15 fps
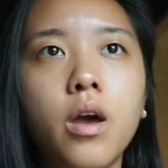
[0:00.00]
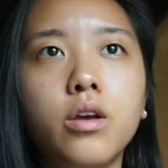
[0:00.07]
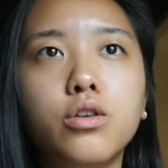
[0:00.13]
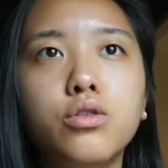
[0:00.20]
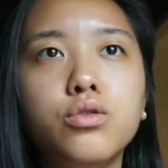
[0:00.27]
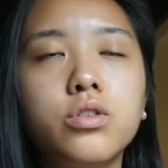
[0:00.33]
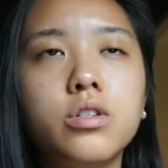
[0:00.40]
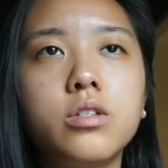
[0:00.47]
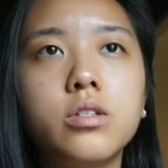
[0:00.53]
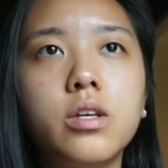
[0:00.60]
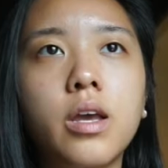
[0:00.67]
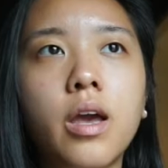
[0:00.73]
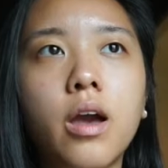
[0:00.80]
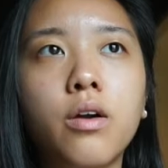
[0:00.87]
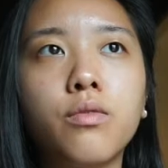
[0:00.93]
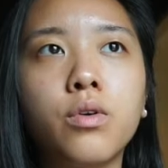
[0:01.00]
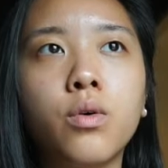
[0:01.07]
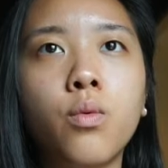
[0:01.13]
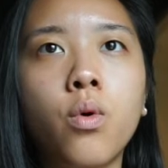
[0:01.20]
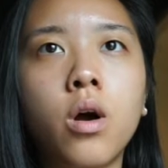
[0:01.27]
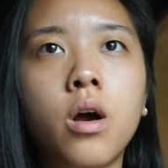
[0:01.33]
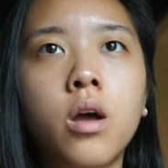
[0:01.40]
you just see
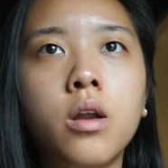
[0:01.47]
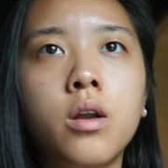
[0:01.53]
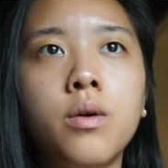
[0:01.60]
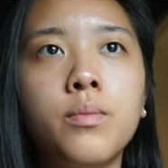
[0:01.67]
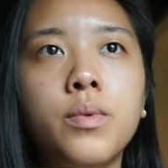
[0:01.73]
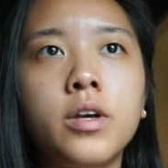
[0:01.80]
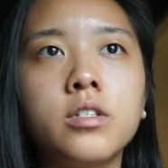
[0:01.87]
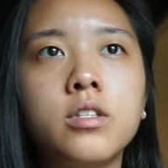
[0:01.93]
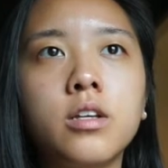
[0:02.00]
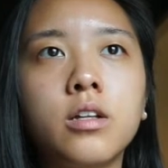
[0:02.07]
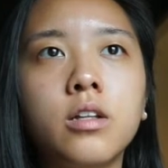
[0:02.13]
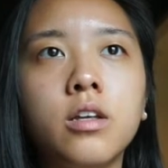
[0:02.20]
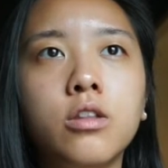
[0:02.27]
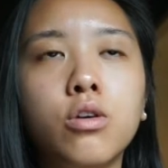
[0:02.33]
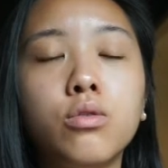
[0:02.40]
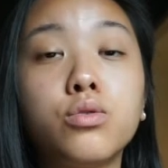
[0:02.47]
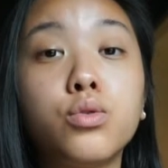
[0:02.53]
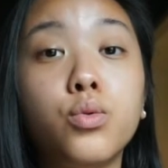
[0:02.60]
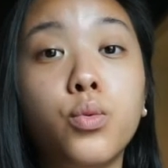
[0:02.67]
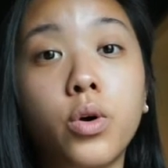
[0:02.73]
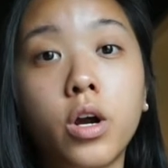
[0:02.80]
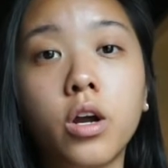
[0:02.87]
everyone, basically those
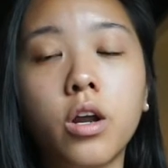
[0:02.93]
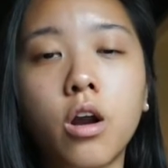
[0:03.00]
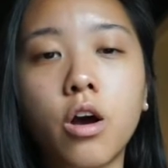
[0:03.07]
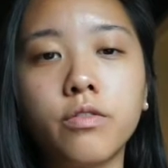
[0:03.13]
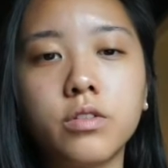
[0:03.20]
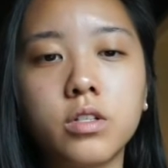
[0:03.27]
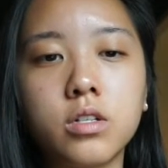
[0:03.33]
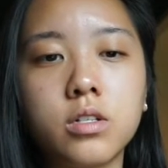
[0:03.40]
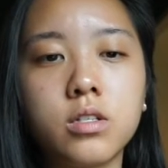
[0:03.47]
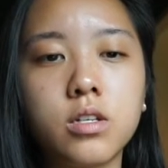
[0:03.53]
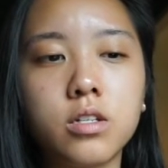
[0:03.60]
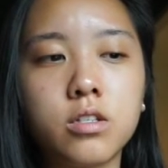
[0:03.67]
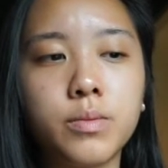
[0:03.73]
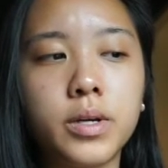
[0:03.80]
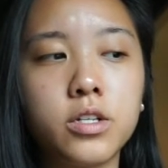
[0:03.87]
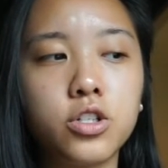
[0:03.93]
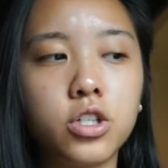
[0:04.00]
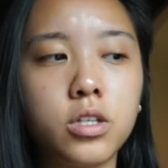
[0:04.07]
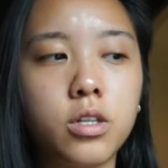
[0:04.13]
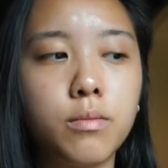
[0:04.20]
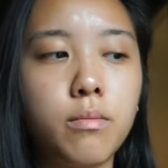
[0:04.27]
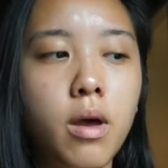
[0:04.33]
who work in offices,
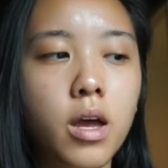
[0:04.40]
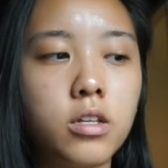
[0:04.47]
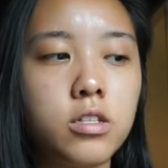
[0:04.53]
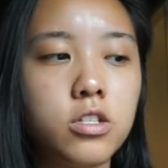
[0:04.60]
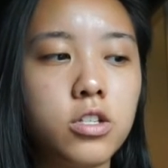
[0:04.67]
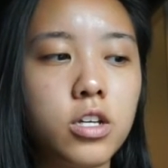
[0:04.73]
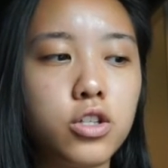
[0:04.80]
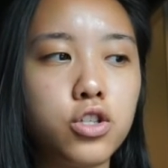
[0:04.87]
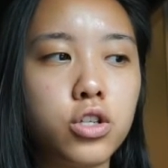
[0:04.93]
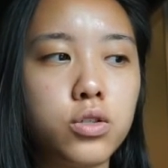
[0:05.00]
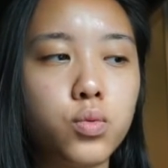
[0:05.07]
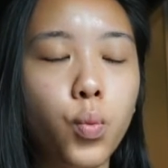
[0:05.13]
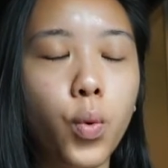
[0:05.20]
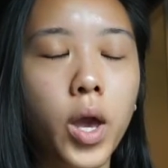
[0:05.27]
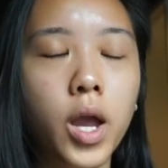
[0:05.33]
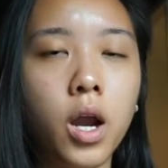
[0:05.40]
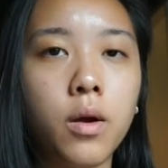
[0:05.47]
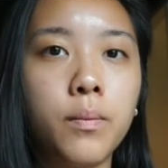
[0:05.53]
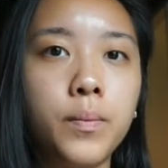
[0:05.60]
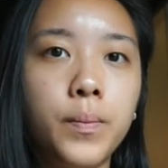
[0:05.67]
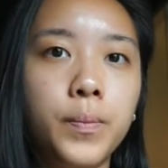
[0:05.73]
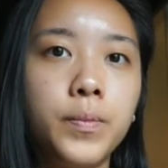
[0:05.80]
especially the men, they just
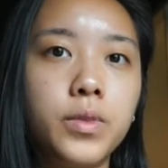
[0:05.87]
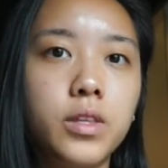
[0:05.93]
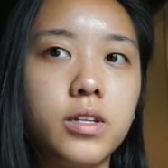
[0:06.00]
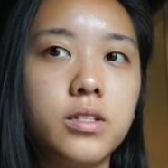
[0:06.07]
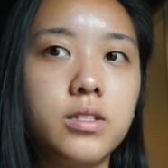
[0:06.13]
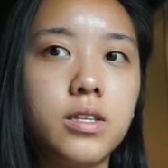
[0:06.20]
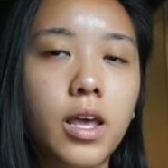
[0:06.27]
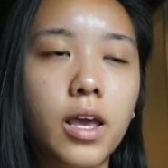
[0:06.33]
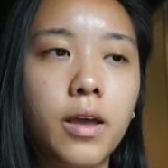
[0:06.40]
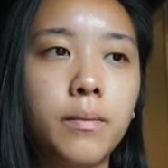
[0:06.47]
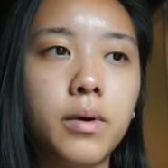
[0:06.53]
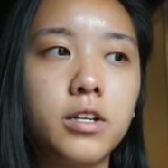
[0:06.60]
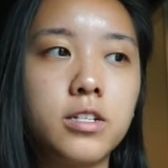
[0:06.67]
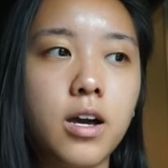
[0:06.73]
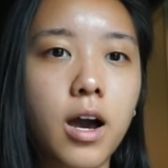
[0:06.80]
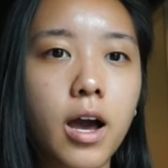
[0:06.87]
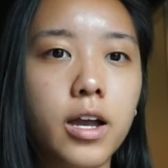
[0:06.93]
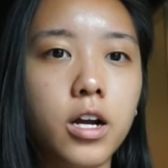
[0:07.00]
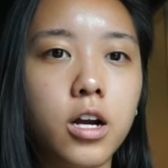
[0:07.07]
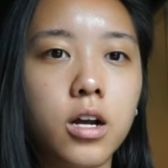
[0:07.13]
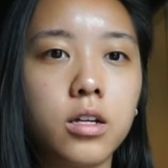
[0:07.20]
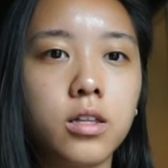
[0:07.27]
wear the same
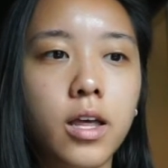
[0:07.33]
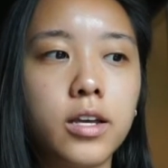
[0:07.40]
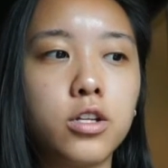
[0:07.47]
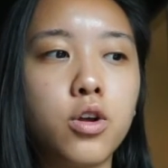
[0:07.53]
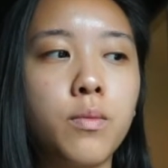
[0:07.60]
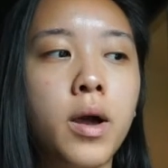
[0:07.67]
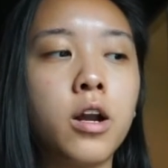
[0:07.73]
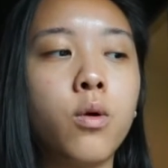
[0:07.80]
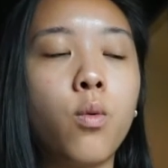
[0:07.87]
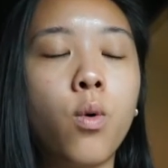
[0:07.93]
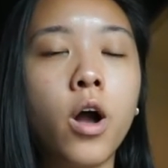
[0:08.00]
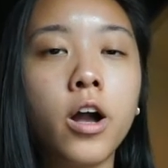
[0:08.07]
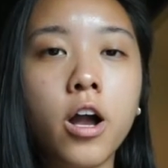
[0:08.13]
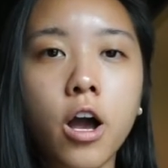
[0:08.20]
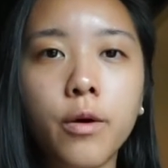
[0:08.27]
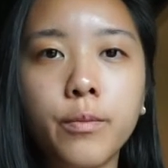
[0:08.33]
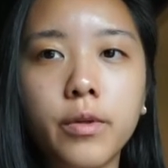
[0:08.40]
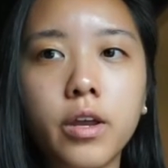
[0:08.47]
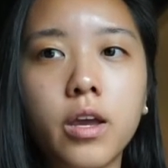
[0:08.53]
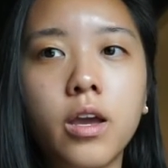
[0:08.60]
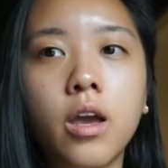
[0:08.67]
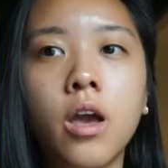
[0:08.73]
attire, like no matter what
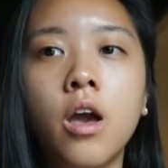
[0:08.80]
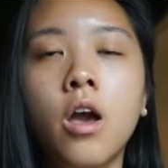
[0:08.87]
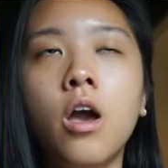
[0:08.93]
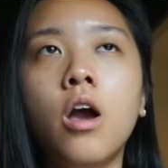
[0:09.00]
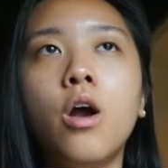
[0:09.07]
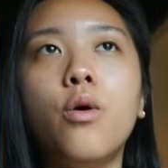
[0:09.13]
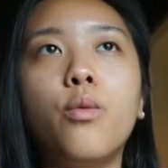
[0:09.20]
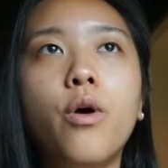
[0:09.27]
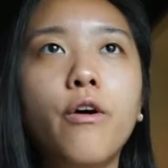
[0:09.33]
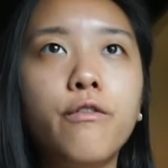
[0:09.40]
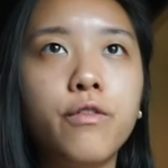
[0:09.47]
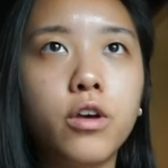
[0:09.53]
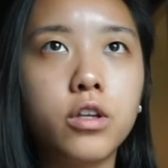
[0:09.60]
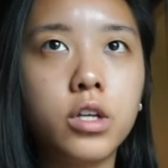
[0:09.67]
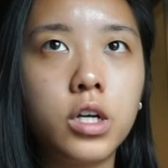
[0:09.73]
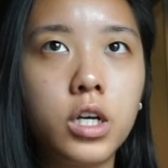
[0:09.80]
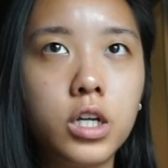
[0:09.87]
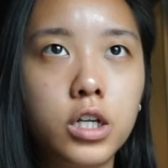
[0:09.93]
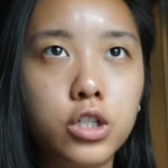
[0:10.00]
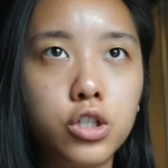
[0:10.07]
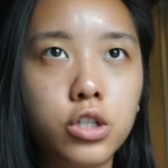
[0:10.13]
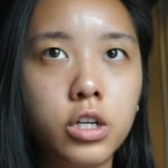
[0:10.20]
company, what field and
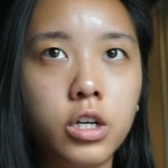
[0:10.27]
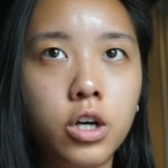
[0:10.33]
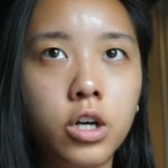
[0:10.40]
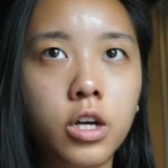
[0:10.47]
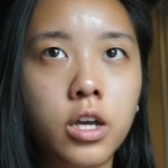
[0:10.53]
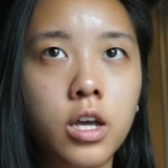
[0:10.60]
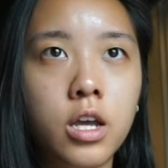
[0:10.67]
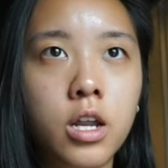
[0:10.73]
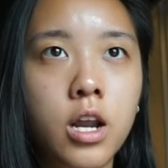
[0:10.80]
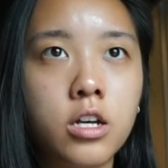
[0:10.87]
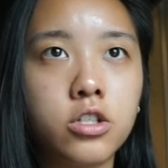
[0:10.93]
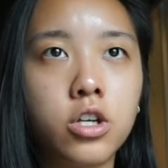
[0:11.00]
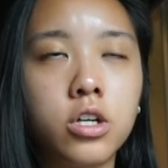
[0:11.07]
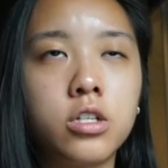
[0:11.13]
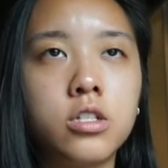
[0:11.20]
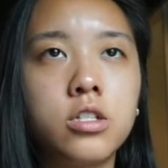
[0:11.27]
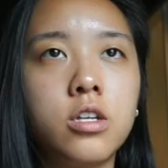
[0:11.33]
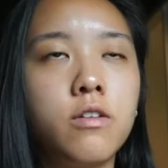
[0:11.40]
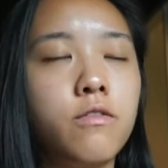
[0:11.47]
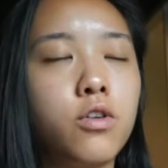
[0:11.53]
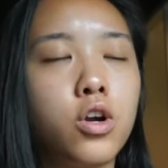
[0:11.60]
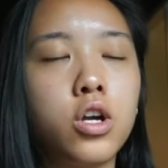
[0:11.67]
industry you're in, as long as
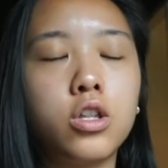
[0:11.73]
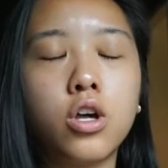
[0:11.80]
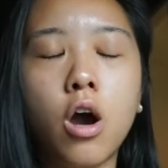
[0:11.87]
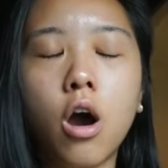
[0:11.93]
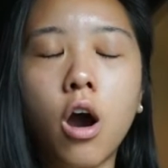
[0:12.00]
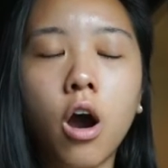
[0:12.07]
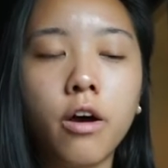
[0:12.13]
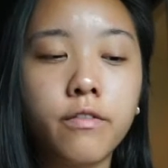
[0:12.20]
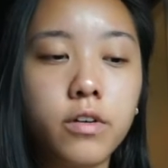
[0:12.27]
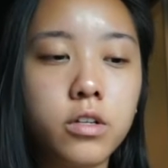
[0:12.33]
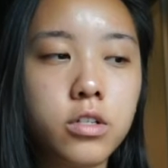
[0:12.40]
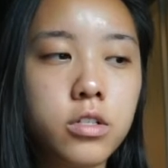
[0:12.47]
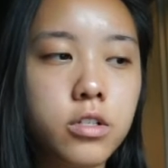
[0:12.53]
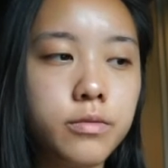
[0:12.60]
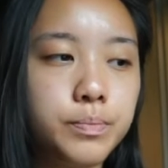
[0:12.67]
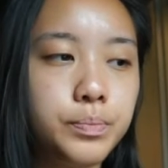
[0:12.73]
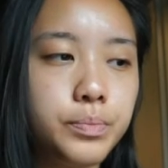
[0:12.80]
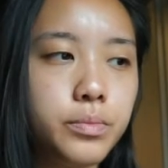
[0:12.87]
if you're in the office